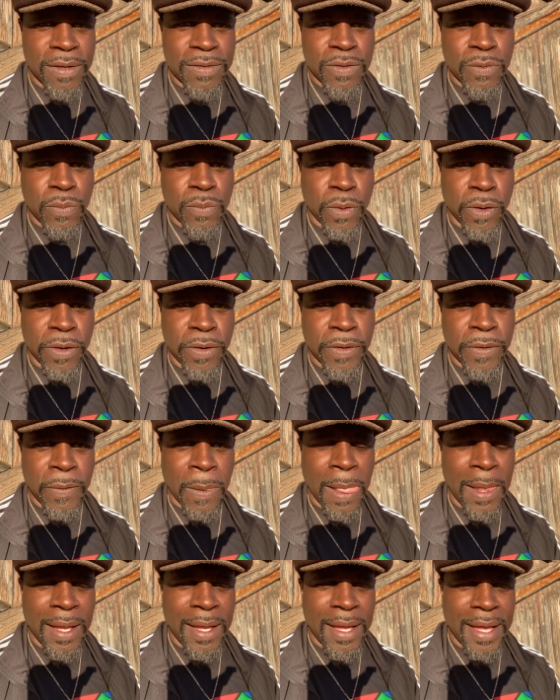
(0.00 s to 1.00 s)
of the word.
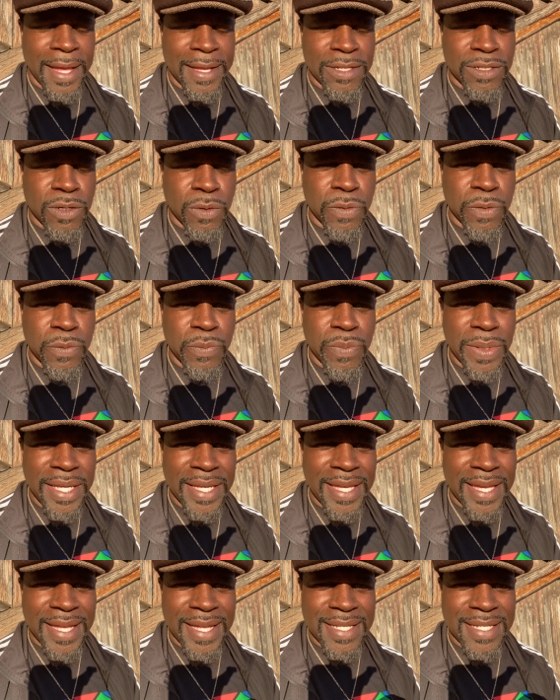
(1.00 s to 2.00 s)
And so when we
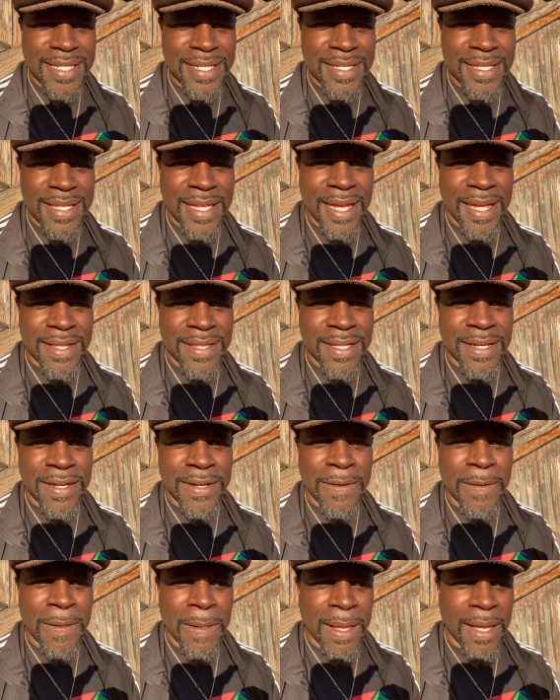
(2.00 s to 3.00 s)
get into that,
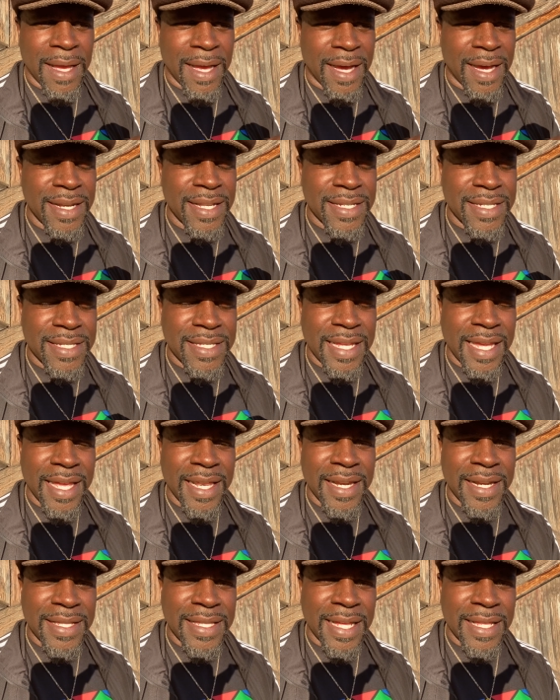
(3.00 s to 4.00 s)
the
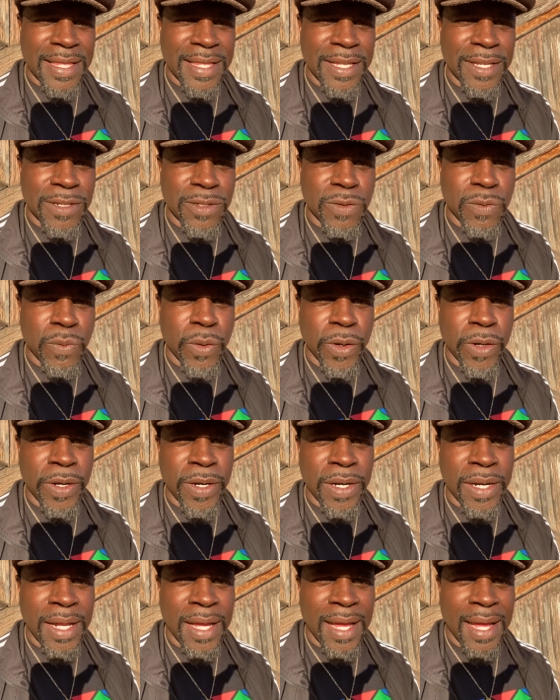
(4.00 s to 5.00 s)
understanding that this
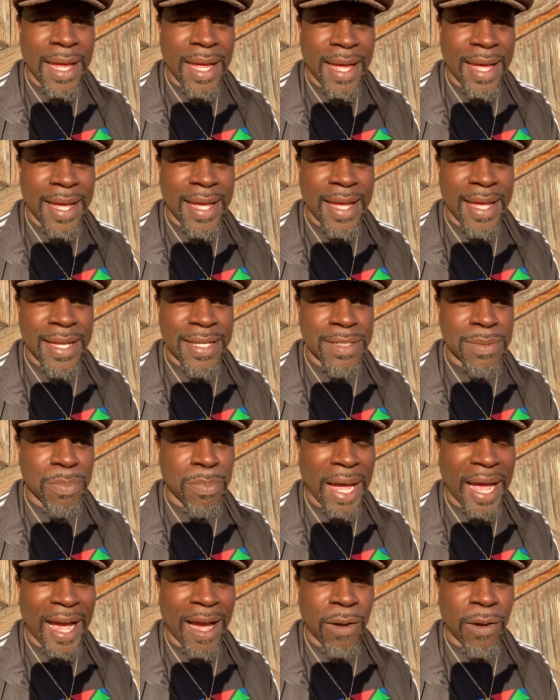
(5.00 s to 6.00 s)
word has
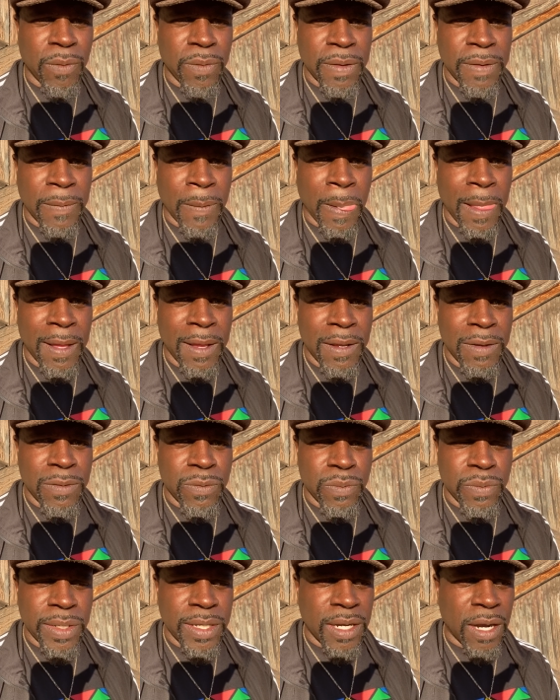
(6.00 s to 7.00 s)
power,
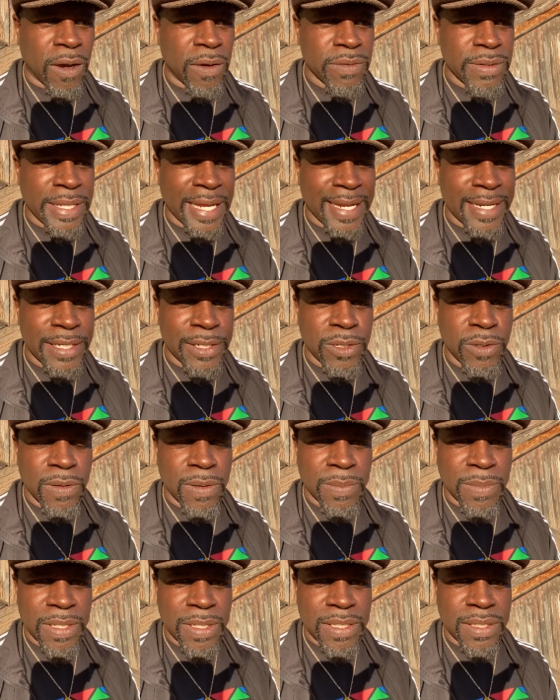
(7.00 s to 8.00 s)
we call that
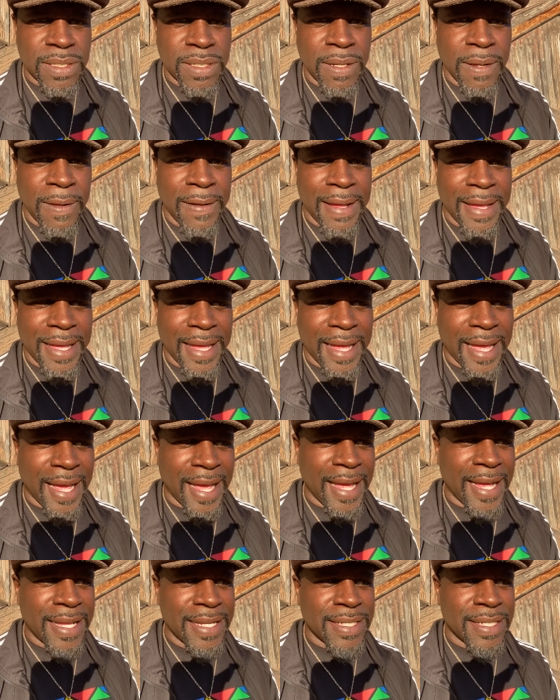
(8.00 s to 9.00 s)
dunamis. It
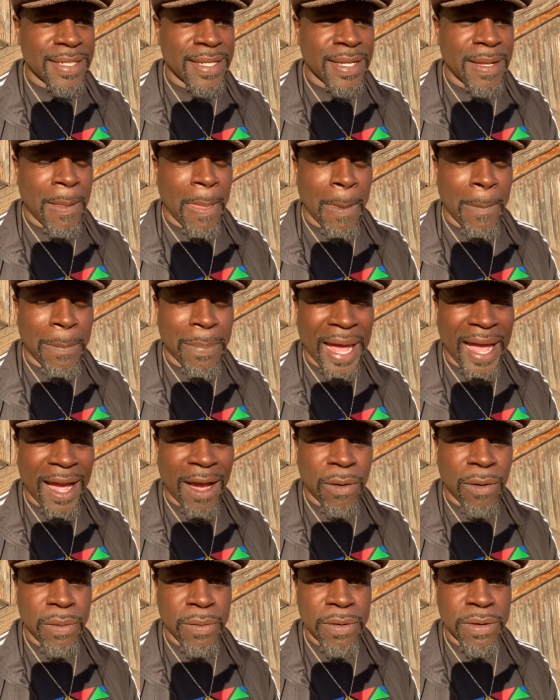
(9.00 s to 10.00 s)
has
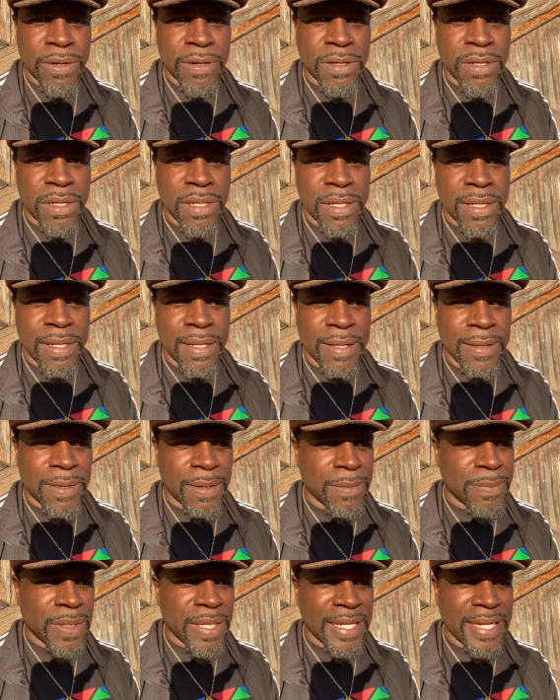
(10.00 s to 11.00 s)
power.
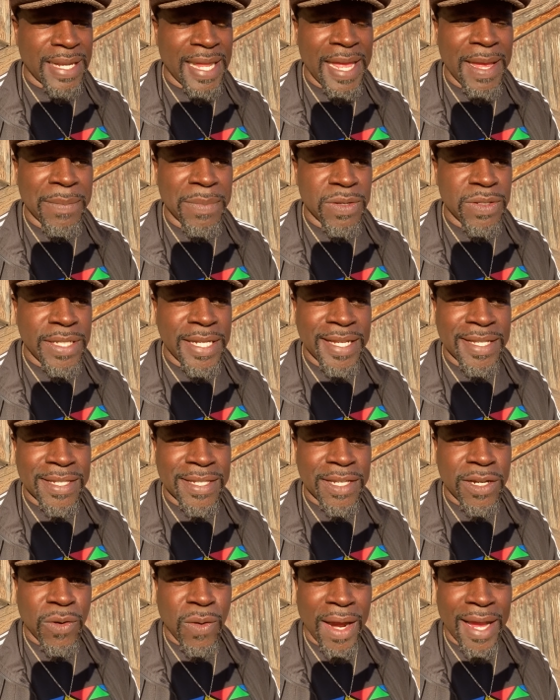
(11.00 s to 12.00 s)
The, the name of
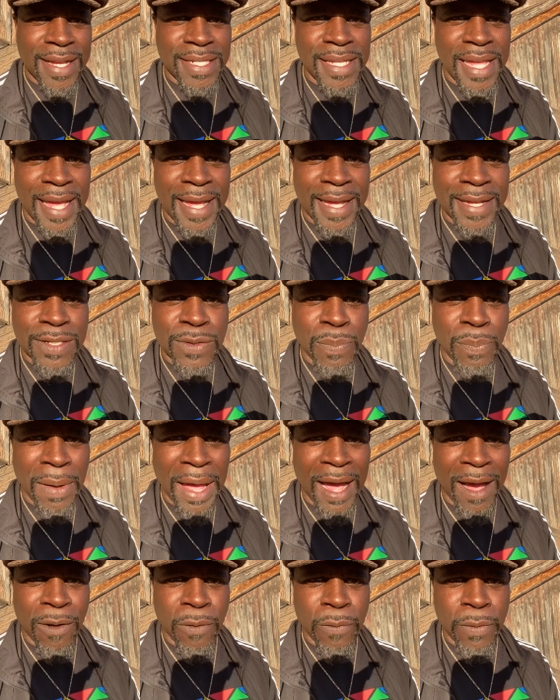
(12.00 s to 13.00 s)
Jesus Christ has
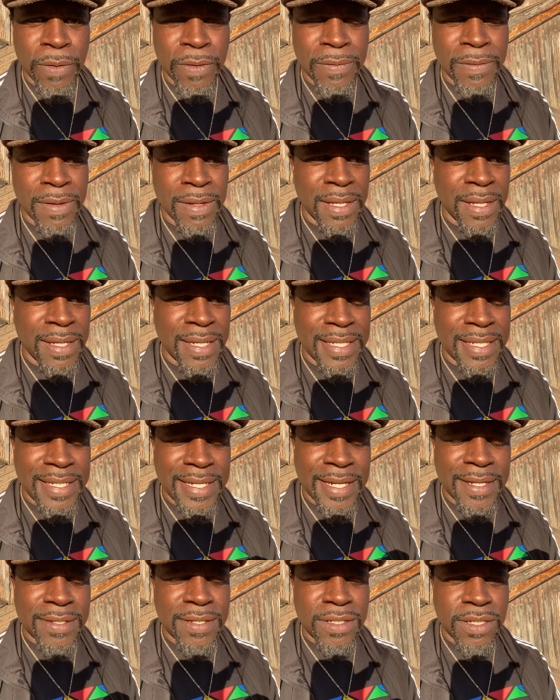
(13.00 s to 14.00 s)
power.
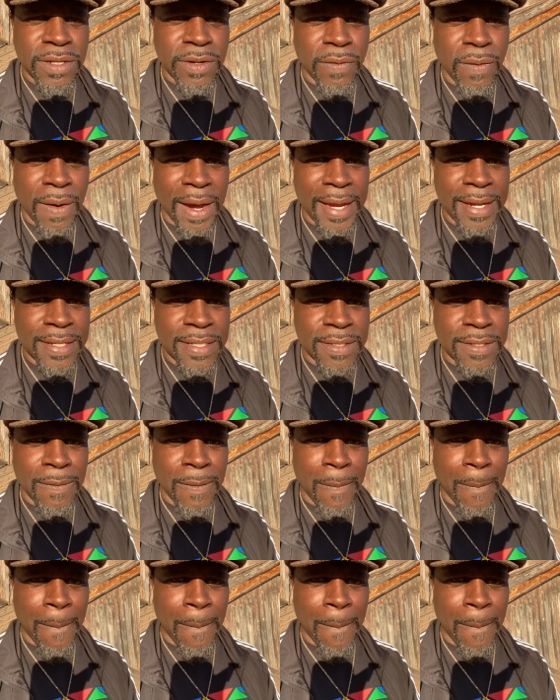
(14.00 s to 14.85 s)
Jesus Christ,